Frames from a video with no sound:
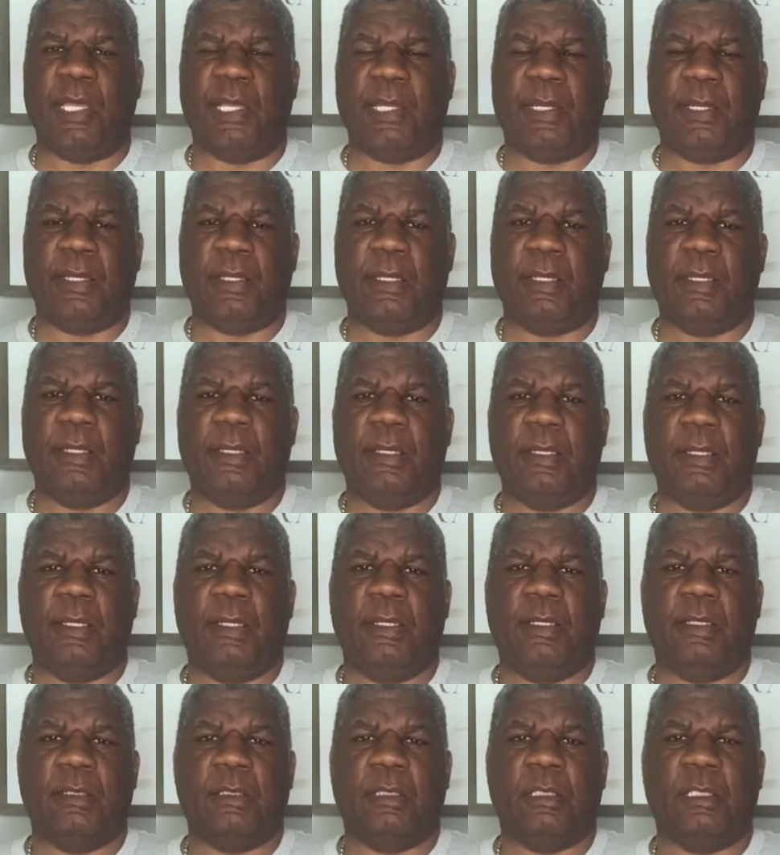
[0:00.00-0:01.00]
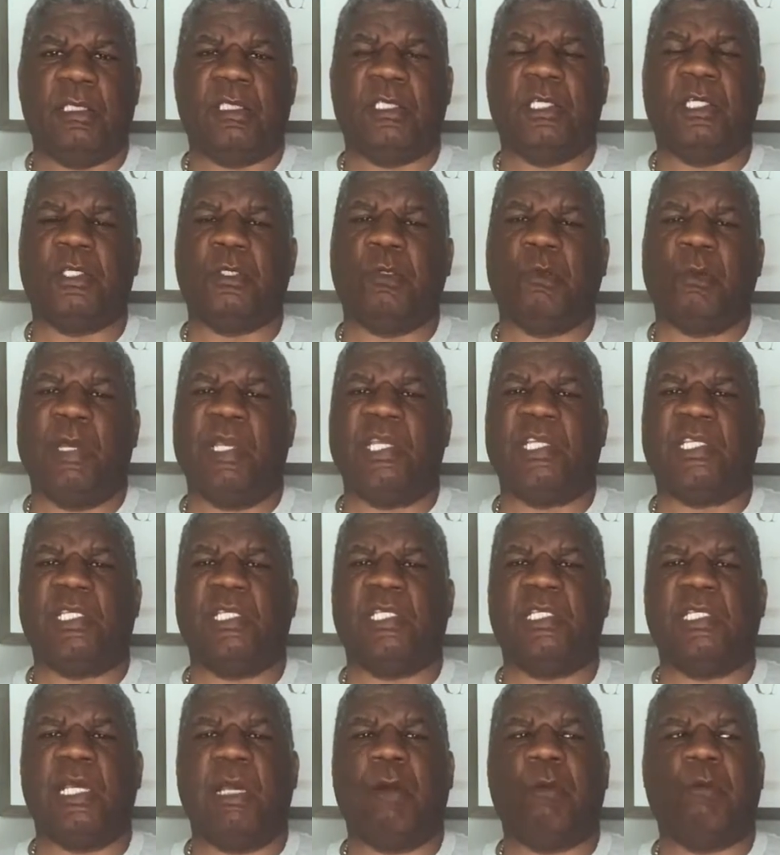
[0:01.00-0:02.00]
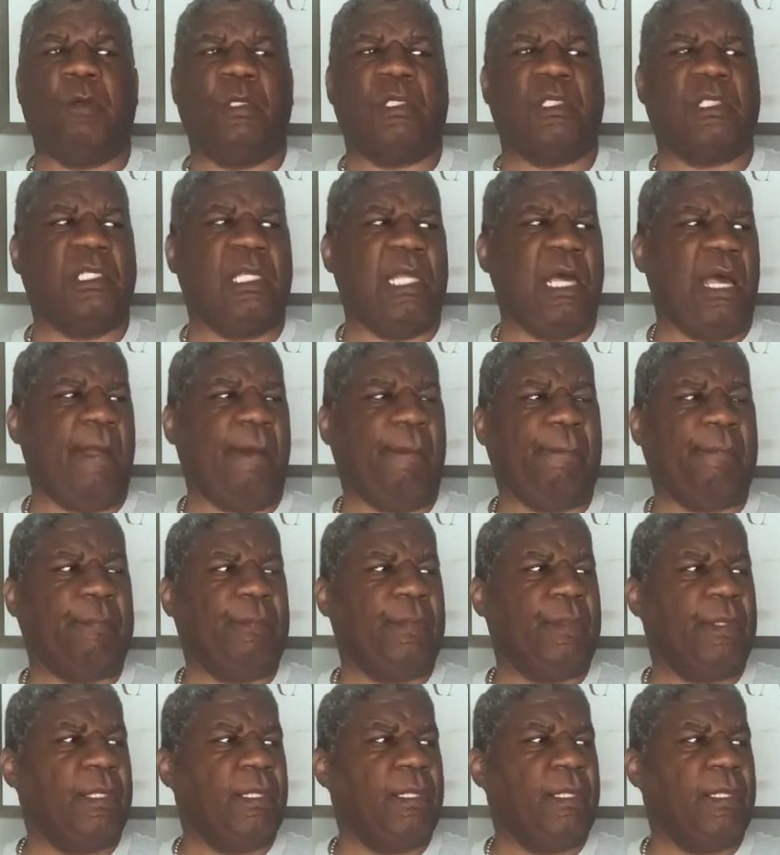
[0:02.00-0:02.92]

in, the situation that was not